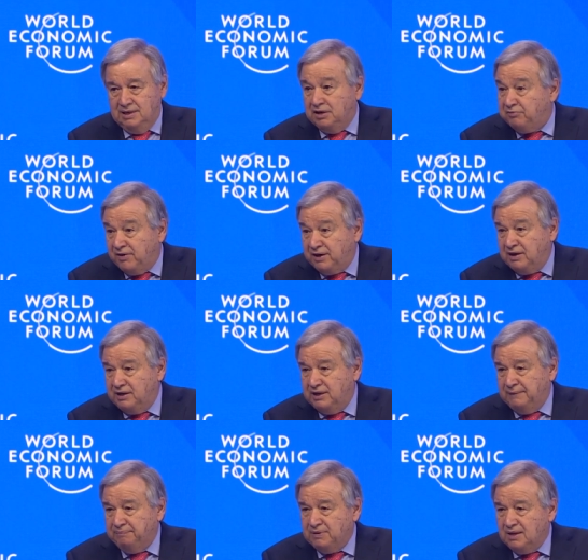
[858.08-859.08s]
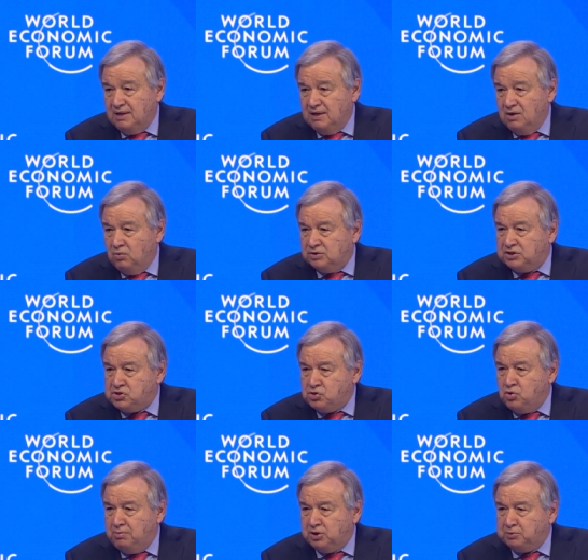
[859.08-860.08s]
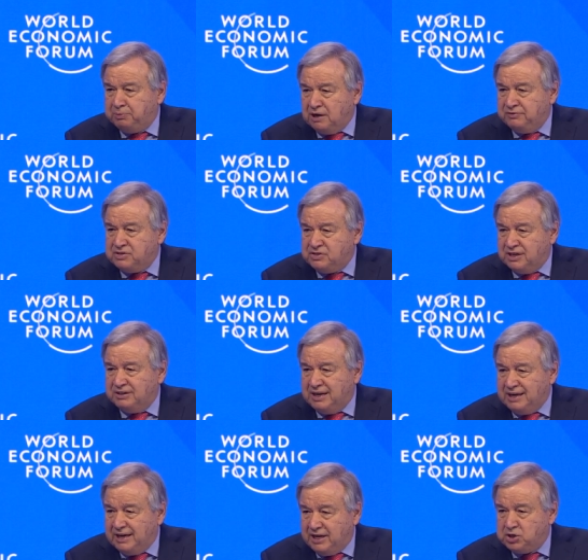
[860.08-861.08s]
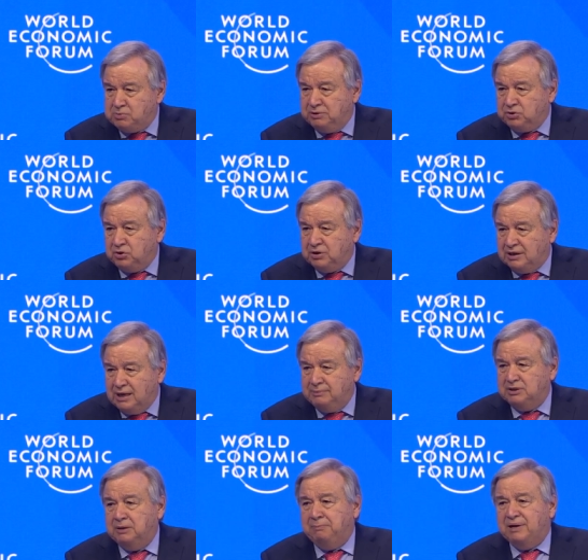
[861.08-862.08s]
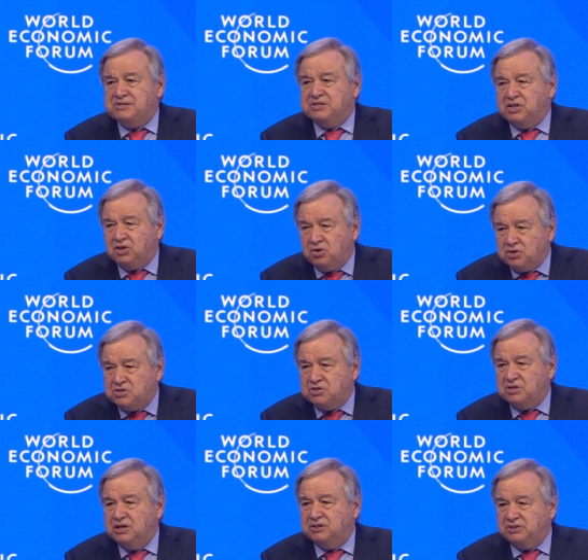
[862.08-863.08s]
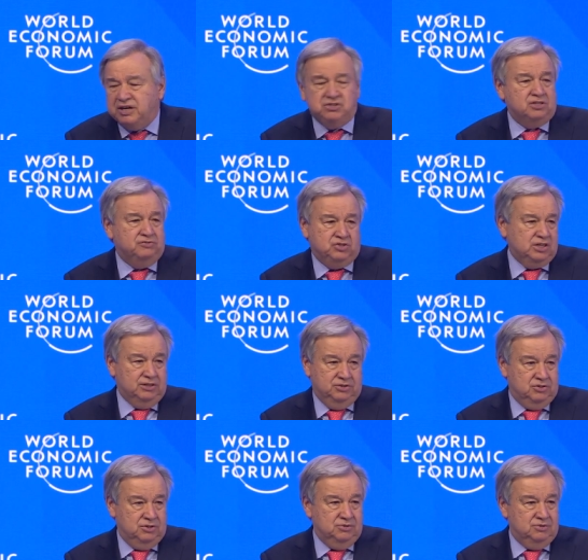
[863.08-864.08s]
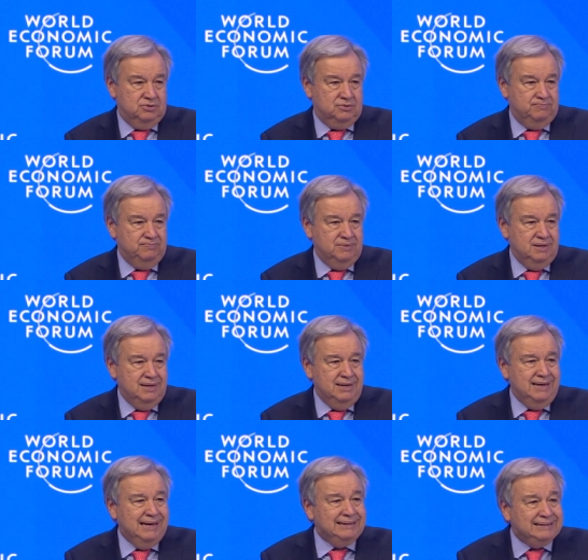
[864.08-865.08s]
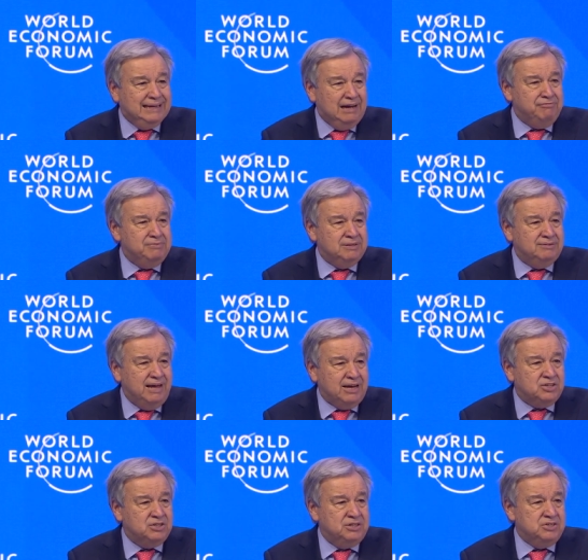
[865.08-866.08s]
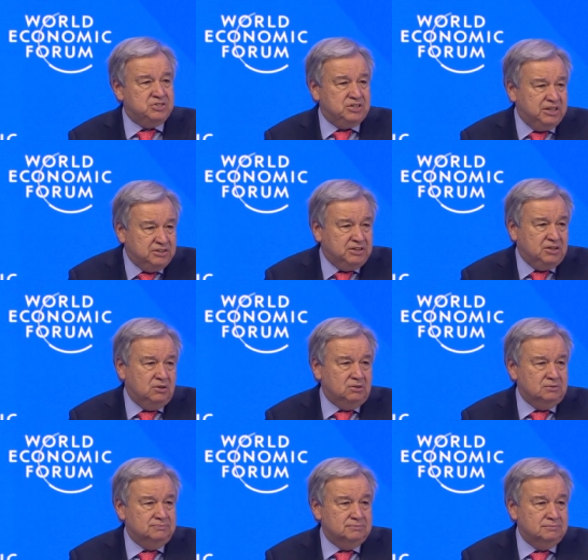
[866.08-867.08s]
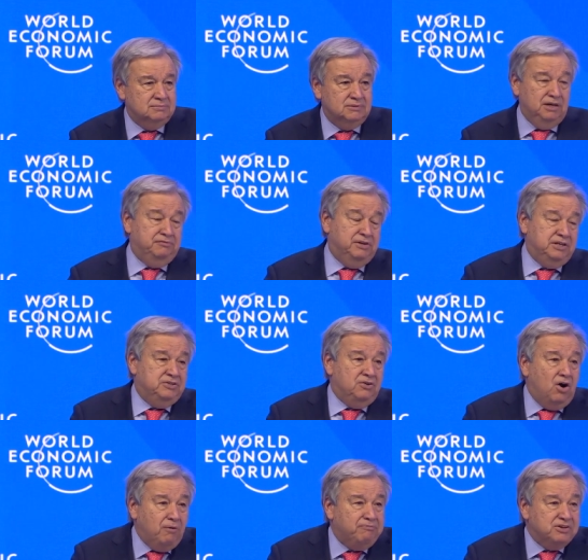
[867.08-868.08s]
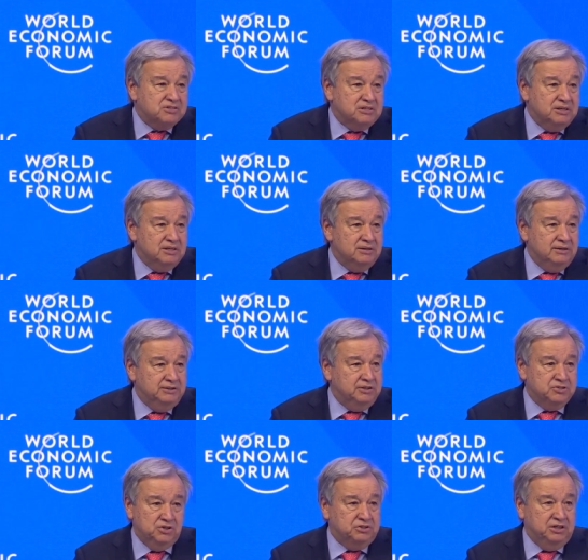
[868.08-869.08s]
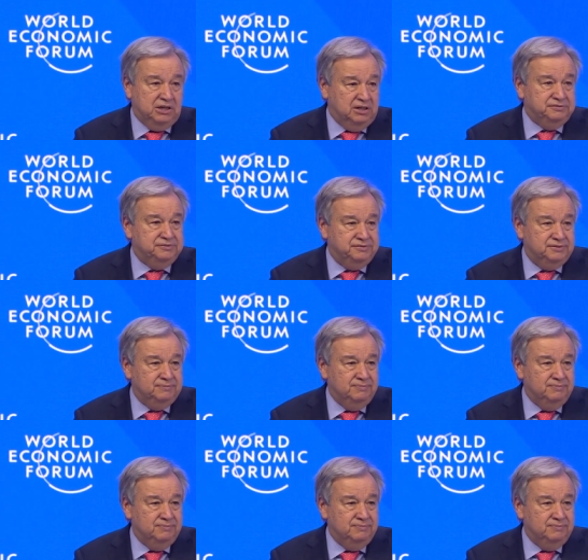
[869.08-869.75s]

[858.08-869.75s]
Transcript: And finally, what is true about private sector engagement on climate applies across a range of challenges. And government action is critical, even if obviously it is not enough